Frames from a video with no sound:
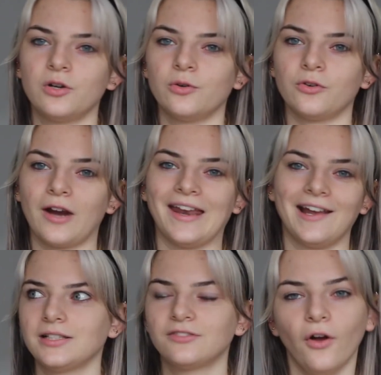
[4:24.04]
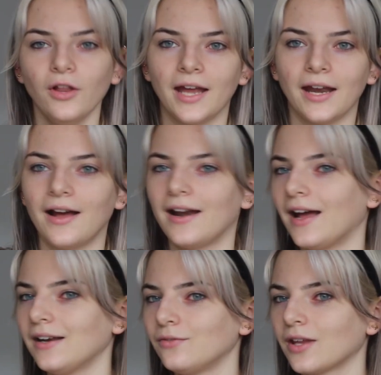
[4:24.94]
cool, great, exfoliator. And
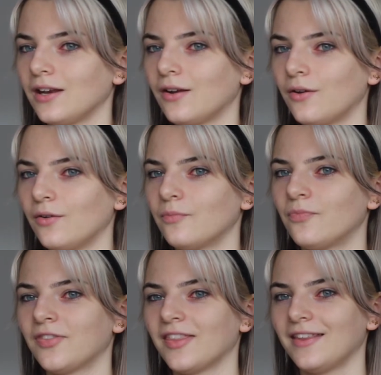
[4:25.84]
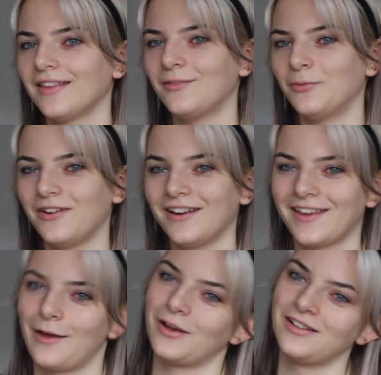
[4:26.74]
I didn't really know what a
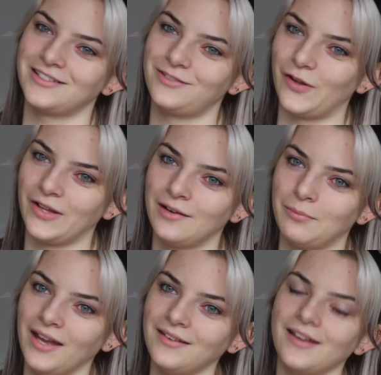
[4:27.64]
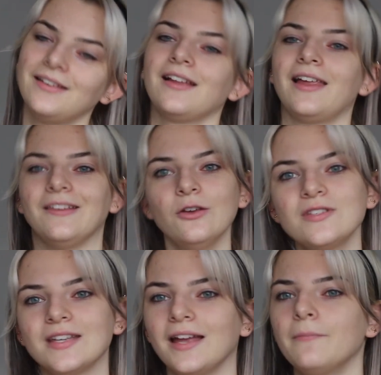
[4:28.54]
chemical exfoliant meant until I
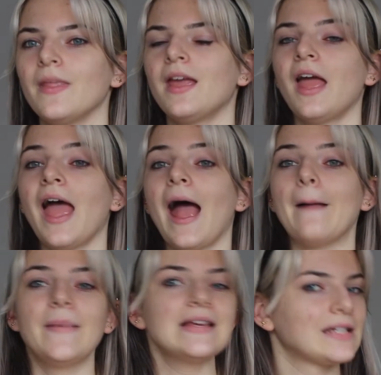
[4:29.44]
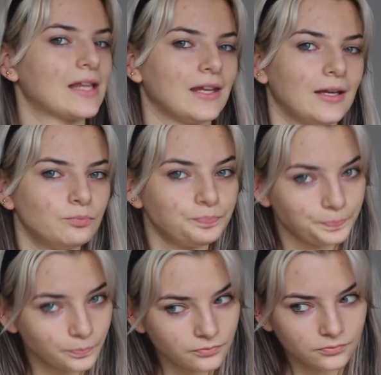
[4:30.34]
used it. And basically,
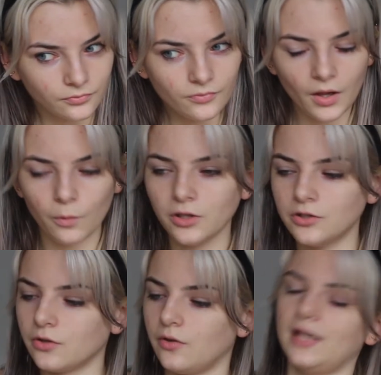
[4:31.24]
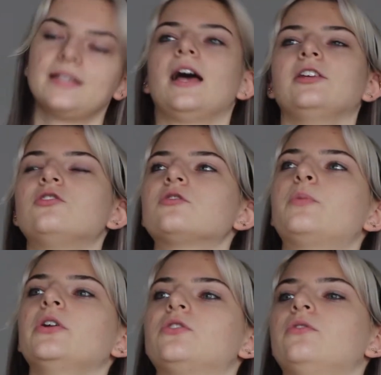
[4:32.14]
what you do is you just
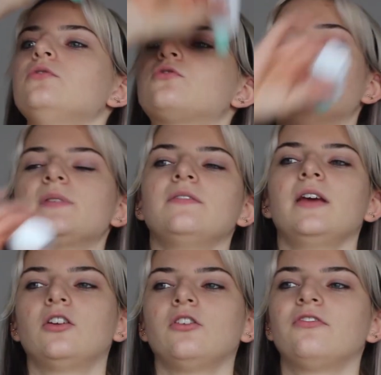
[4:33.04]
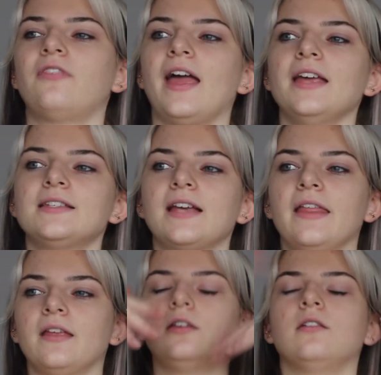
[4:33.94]
put two drops of it on your face
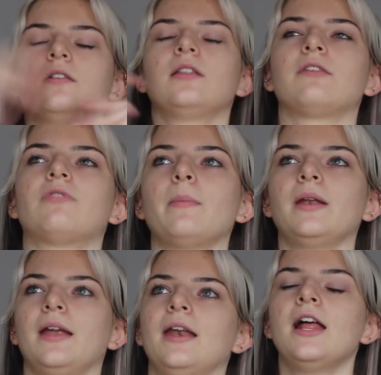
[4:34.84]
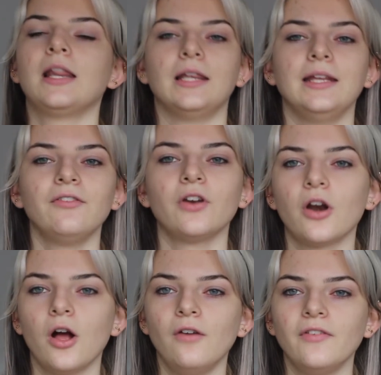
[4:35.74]
and then like rub it in, leave it
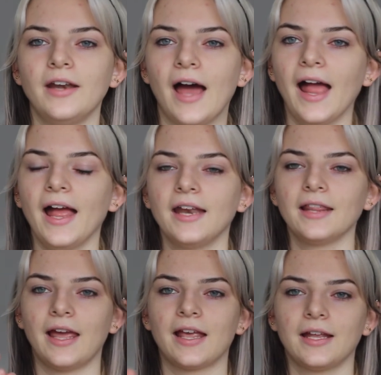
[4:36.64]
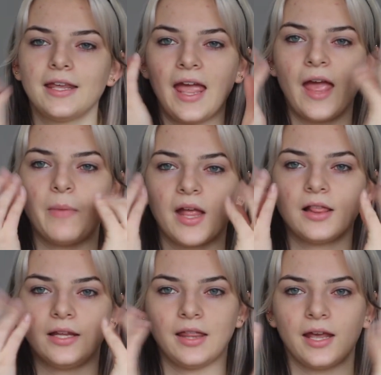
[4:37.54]
on overnight, and it like
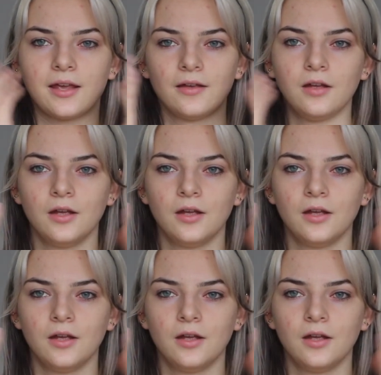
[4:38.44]
chemically, like,